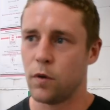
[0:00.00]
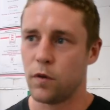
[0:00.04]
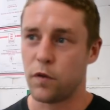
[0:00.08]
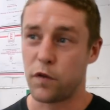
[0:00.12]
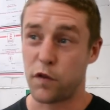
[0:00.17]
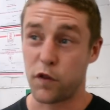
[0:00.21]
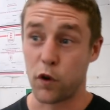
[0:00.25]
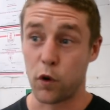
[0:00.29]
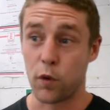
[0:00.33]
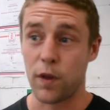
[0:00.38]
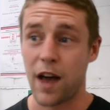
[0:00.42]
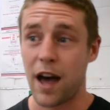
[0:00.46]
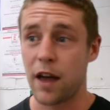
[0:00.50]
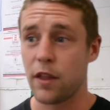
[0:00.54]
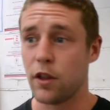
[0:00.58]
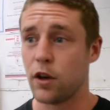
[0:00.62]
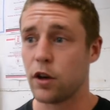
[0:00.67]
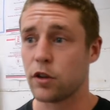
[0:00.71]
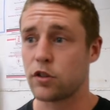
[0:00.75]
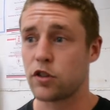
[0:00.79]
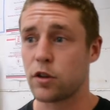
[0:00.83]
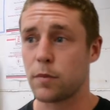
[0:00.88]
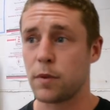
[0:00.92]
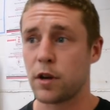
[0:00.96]
through that
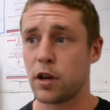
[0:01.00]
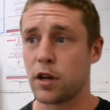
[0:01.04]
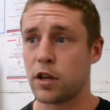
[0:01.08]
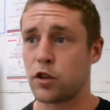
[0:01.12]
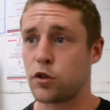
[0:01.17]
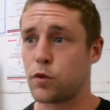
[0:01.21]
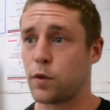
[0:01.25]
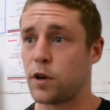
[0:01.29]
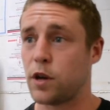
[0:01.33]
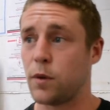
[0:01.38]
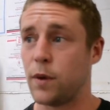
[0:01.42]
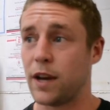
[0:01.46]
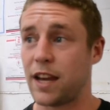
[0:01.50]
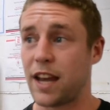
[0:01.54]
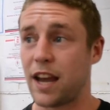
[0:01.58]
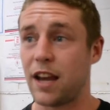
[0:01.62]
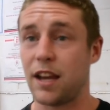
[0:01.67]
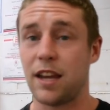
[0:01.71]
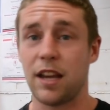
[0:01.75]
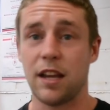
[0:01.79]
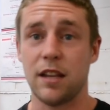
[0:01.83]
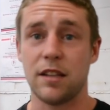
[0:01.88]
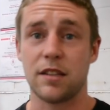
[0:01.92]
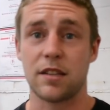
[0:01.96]
though, to be honest with you, we get
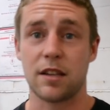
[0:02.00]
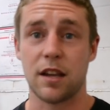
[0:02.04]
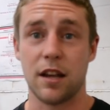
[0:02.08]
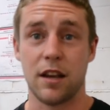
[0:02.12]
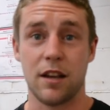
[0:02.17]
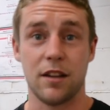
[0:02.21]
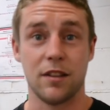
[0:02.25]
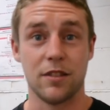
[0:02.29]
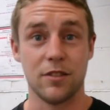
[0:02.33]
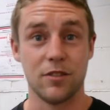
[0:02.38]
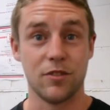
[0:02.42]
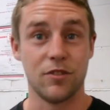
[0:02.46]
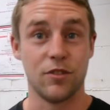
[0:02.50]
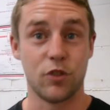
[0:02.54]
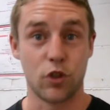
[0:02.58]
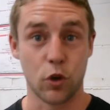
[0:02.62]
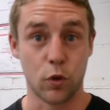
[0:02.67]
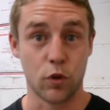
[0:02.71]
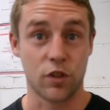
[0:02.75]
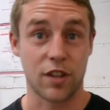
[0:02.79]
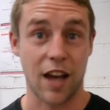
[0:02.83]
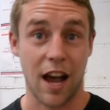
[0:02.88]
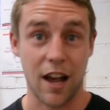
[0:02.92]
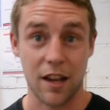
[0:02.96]
kids that
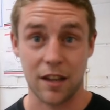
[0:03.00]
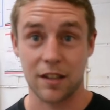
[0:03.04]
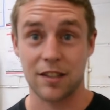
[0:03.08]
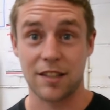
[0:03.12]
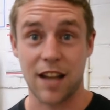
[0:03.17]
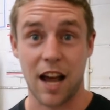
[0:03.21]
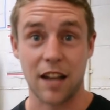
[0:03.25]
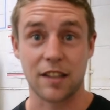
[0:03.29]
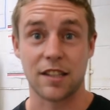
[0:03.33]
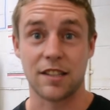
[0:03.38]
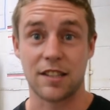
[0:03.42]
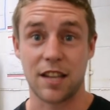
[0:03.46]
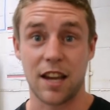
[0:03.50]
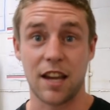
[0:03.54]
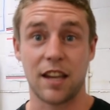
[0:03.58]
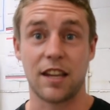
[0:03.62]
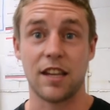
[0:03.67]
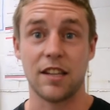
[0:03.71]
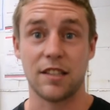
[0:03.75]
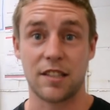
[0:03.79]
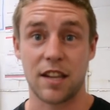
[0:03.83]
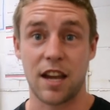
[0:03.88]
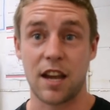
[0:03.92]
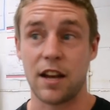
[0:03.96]
do start to take
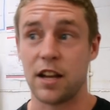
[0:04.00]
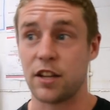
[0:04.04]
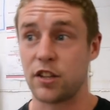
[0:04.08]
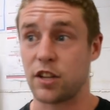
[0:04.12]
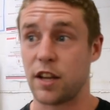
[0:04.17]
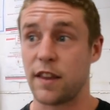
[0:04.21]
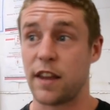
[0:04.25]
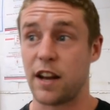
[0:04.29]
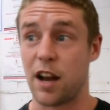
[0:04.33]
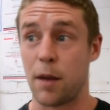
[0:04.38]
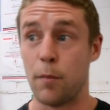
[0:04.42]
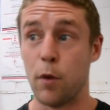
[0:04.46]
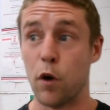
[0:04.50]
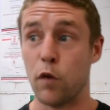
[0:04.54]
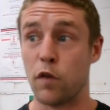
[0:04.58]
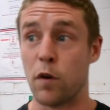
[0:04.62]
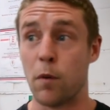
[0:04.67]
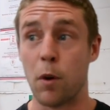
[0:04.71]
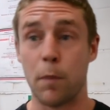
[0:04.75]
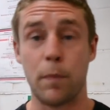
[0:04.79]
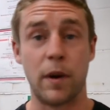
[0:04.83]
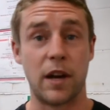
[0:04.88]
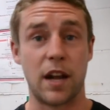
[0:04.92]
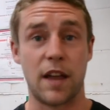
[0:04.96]
it seriously, and then I move
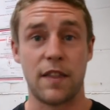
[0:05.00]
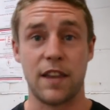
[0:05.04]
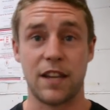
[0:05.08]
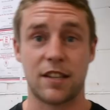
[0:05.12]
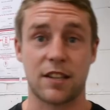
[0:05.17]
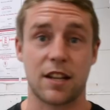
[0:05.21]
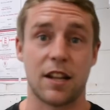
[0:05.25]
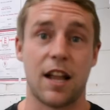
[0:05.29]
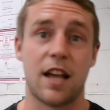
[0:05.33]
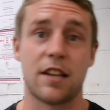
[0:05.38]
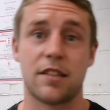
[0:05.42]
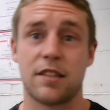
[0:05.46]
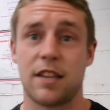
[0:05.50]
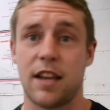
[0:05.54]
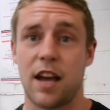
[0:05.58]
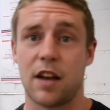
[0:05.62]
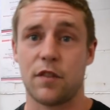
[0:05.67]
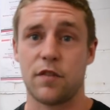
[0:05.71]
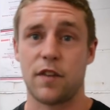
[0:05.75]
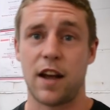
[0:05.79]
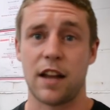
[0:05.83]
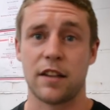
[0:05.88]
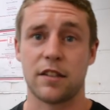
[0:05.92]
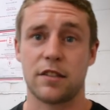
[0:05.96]
them up into this class, they
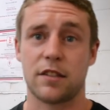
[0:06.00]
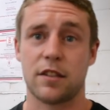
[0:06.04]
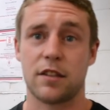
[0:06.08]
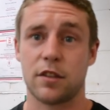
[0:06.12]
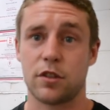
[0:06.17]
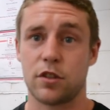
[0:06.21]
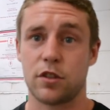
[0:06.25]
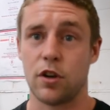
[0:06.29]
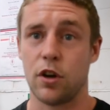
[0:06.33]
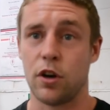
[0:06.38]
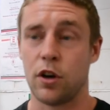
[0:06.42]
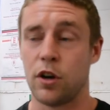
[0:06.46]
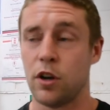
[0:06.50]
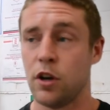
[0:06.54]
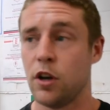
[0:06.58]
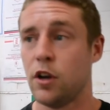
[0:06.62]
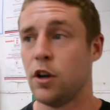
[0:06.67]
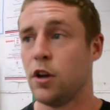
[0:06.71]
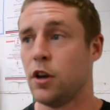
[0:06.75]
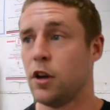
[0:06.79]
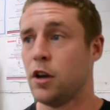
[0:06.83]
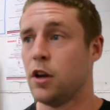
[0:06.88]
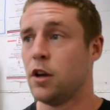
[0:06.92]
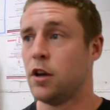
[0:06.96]
have advanced. Yeah. So
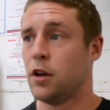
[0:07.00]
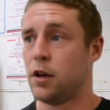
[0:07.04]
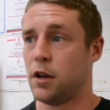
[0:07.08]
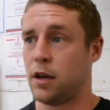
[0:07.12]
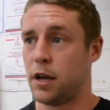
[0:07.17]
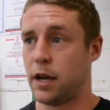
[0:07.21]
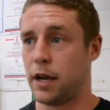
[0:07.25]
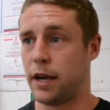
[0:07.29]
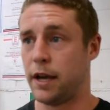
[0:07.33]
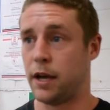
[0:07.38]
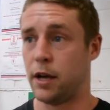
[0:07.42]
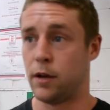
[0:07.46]
um,